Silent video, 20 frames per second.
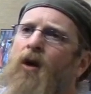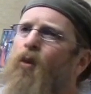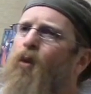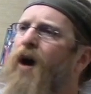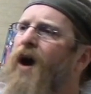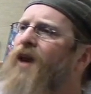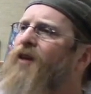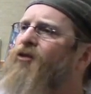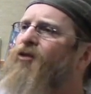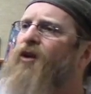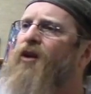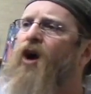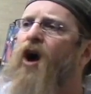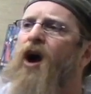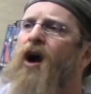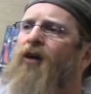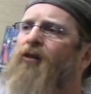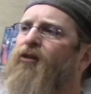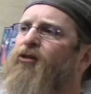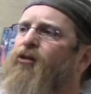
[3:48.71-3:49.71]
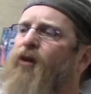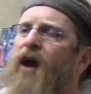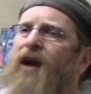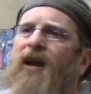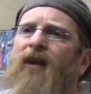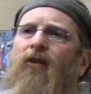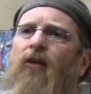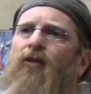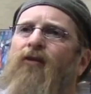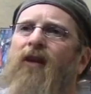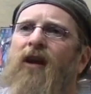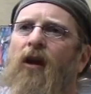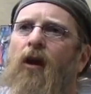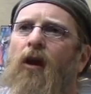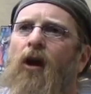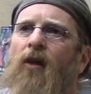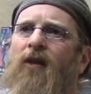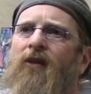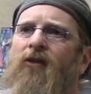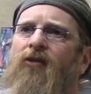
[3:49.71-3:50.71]
Why is the Congress dragging their feet on
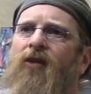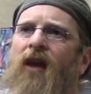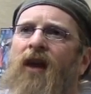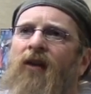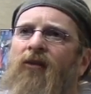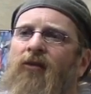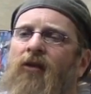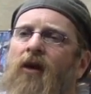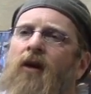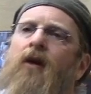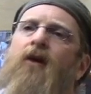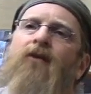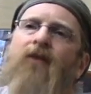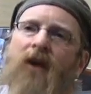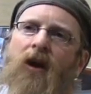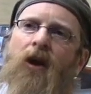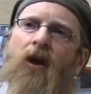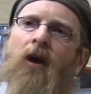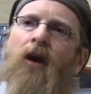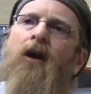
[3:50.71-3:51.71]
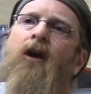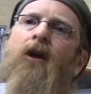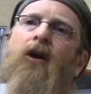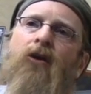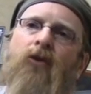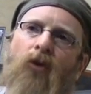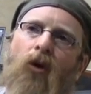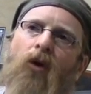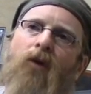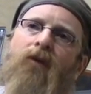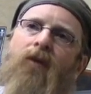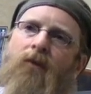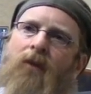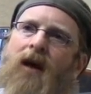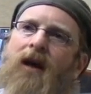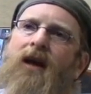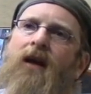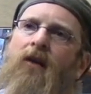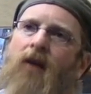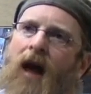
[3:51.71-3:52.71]
all these things? Fear, control of the
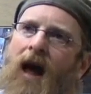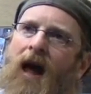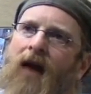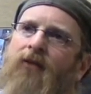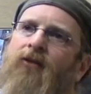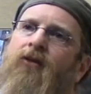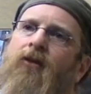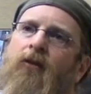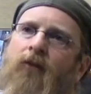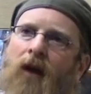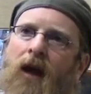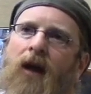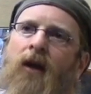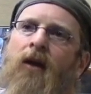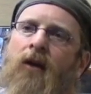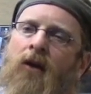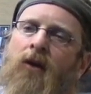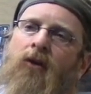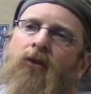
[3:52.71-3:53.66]
money class, right?